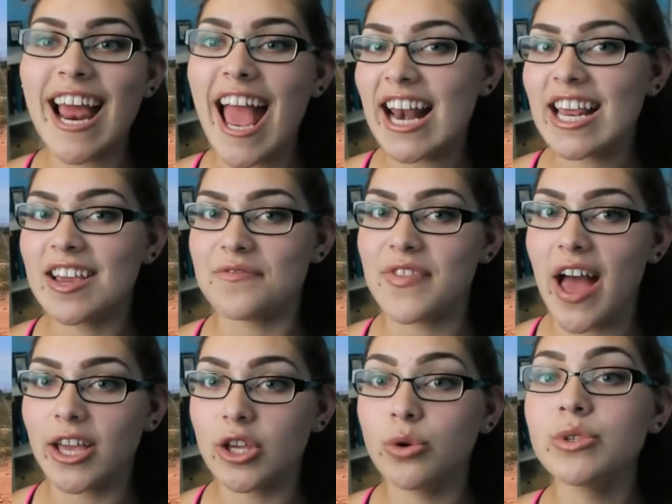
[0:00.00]
any of
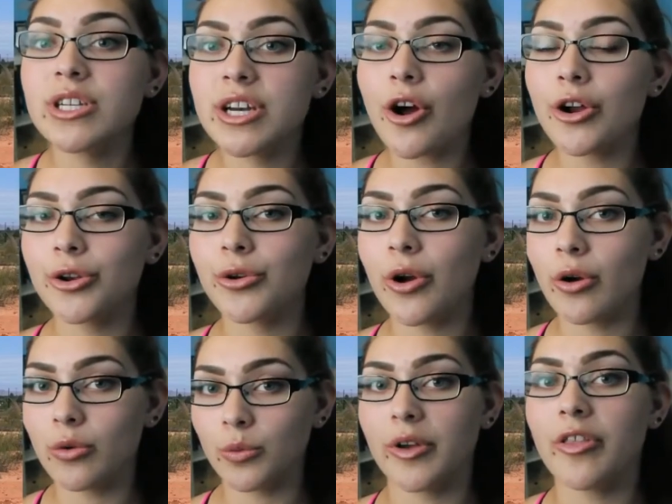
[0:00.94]
that. You did it on your
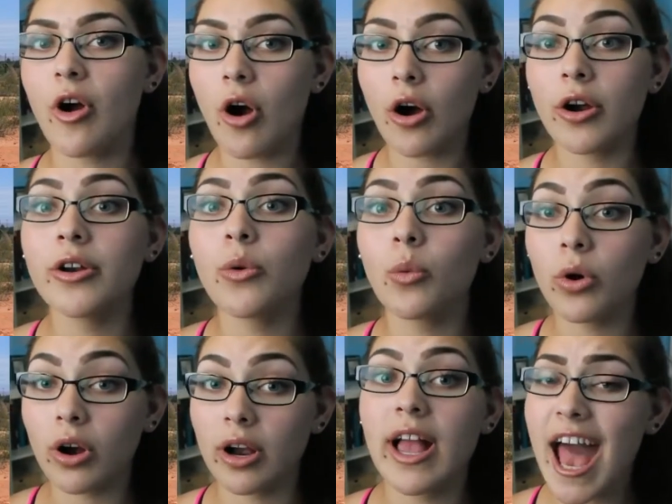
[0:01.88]
own with hard
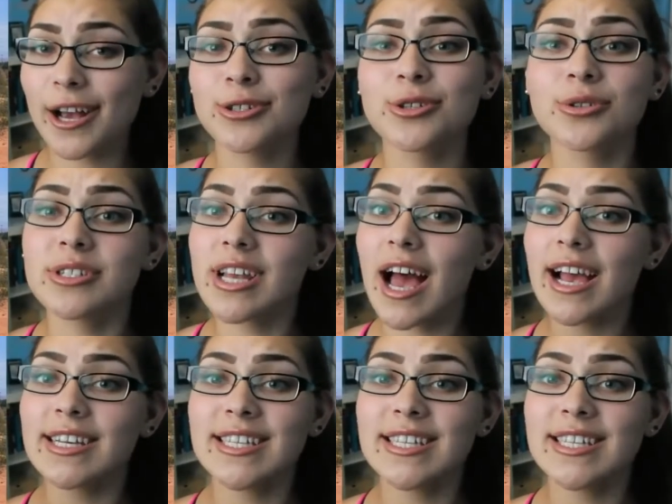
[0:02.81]
work, exercise,